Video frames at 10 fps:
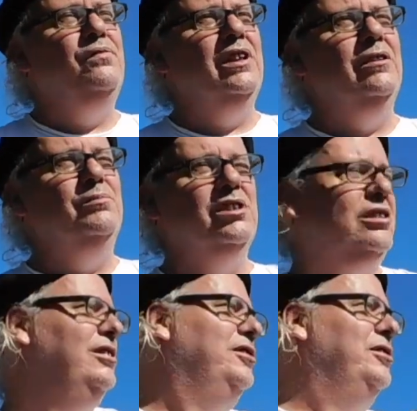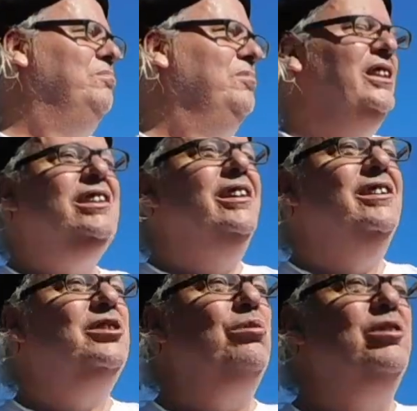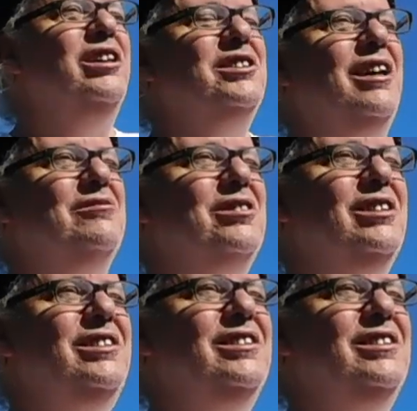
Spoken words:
film just because it's so nice out, right?